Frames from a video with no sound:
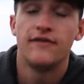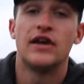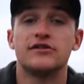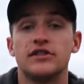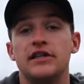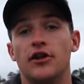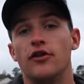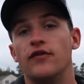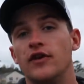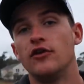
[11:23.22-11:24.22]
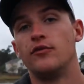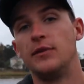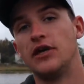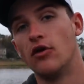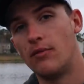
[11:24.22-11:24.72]
if you guys want to see another video of
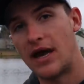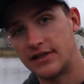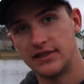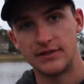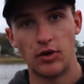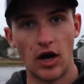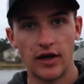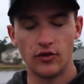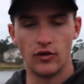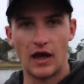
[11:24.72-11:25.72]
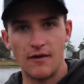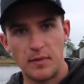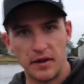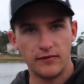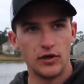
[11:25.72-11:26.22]
me going back to this pond, a little live
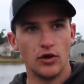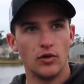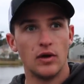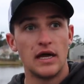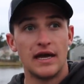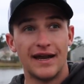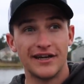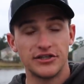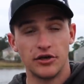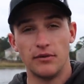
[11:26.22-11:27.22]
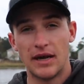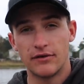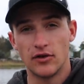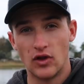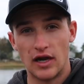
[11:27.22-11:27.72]
bait video, and actually going back
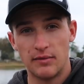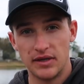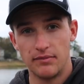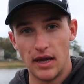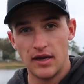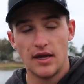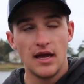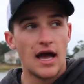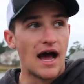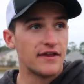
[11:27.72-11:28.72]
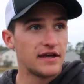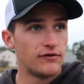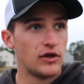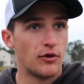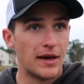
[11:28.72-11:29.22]
with a lot of big bait, I think
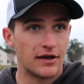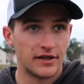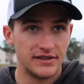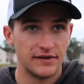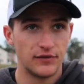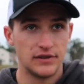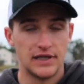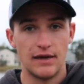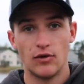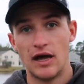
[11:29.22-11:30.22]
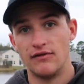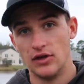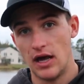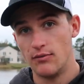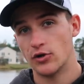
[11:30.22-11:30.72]
if we go back on a different day, we'll have a
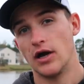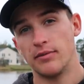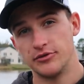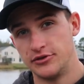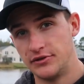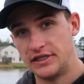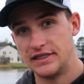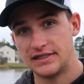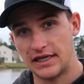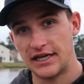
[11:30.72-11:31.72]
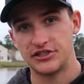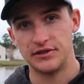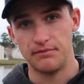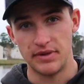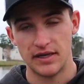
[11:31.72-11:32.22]
lot more opportunities to catch
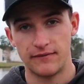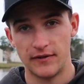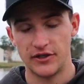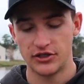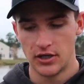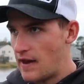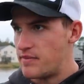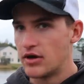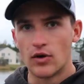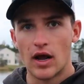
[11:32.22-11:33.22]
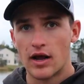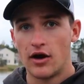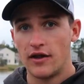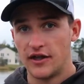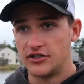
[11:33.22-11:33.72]
some big fish. That big one I
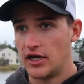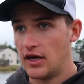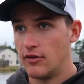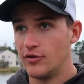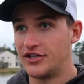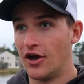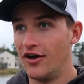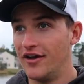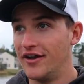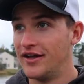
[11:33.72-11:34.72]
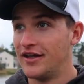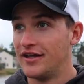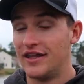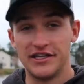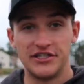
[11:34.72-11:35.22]
caught, that giant, was on
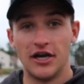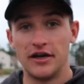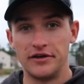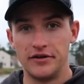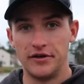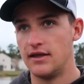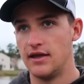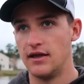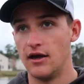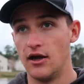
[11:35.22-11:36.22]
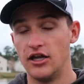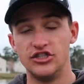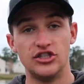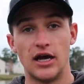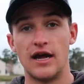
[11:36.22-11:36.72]
that shiner and then a uh,
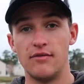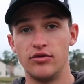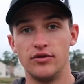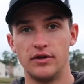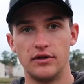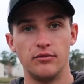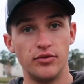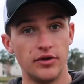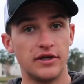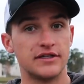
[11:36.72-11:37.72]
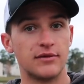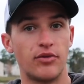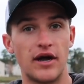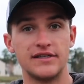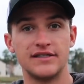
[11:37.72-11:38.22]
giant bluegill. The bluegill
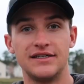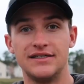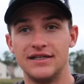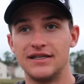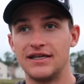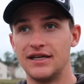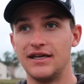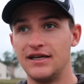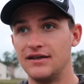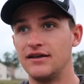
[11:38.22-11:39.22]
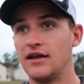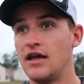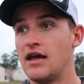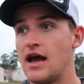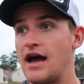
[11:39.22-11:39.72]
surprisingly didn't get eaten.
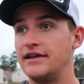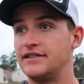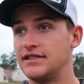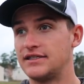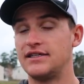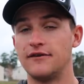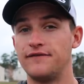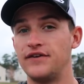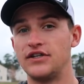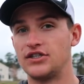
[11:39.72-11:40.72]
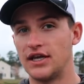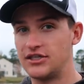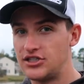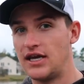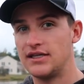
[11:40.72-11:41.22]
I did see a fish
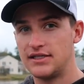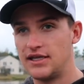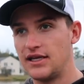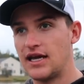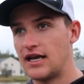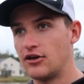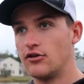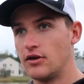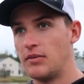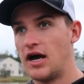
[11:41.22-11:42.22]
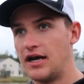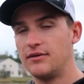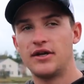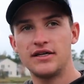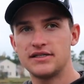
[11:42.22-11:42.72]
like chasing it and kind of going up behind
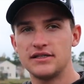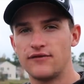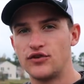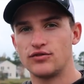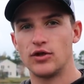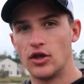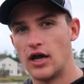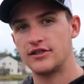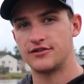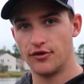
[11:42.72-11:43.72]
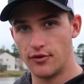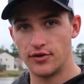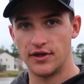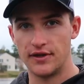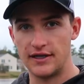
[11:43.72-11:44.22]
it, but I just think the fish were a lot slower
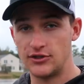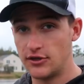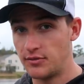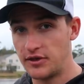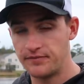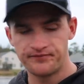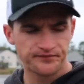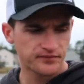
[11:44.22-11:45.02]
than they should have been.